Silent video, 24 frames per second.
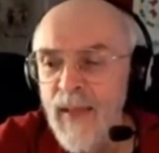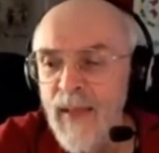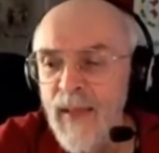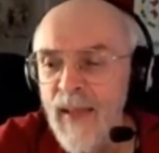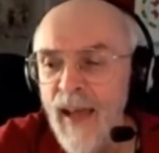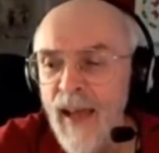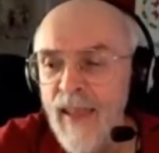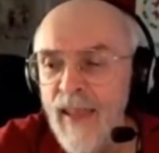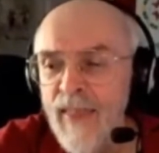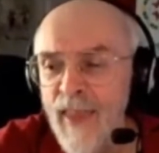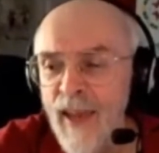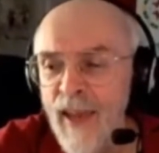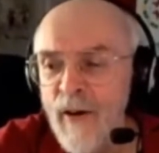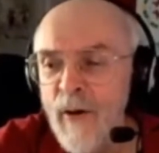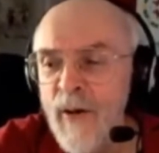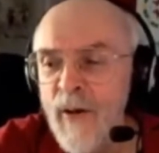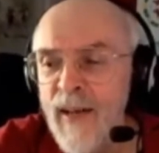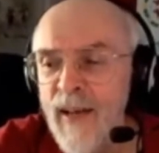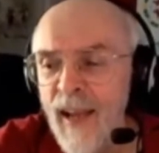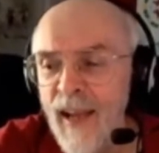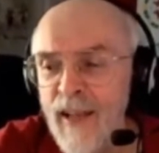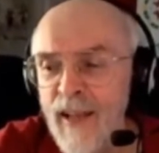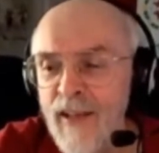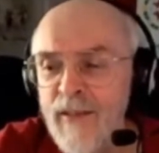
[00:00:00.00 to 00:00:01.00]
there
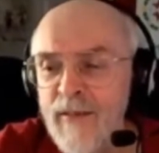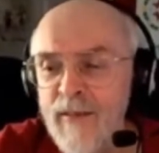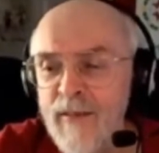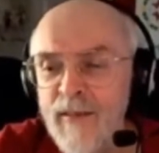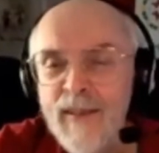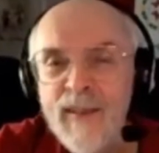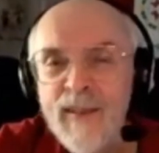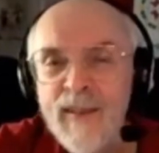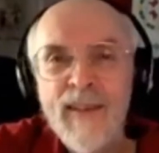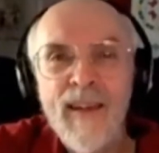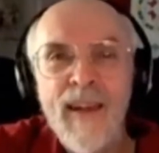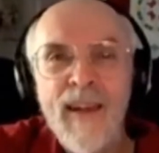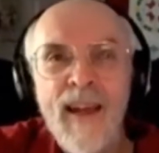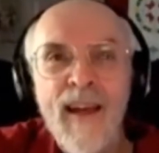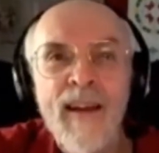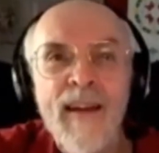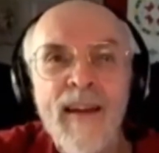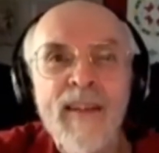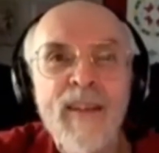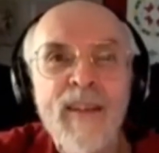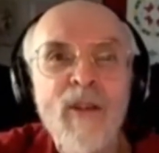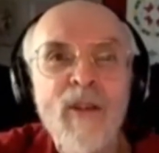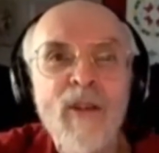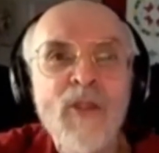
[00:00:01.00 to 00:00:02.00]
again,
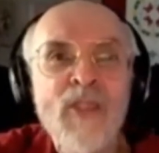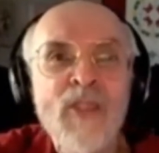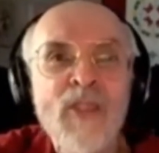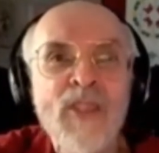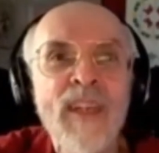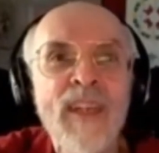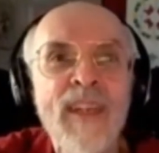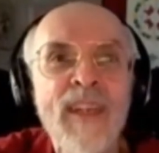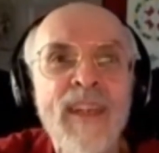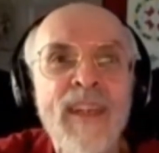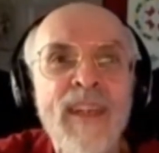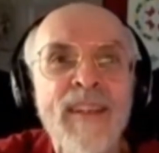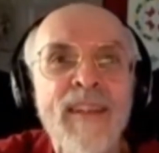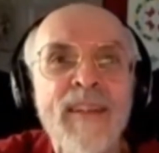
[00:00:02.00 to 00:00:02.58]
you see